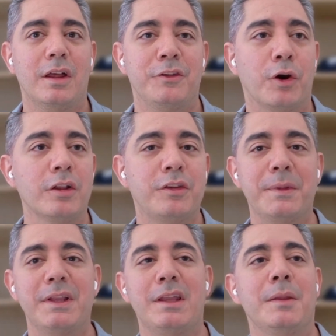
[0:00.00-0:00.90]
They're
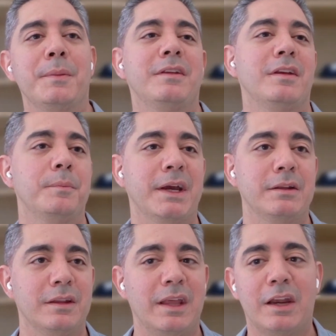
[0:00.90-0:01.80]
ultimately limited by
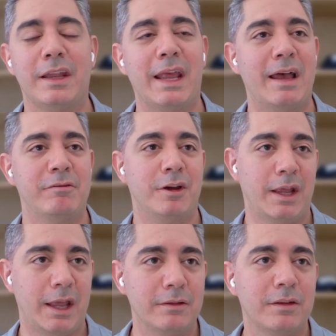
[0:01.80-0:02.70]
the data they have
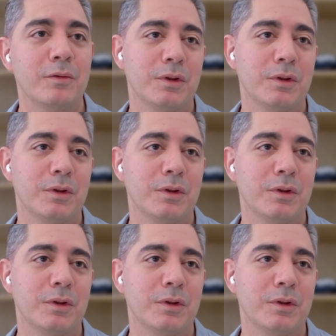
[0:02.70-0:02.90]
on hand.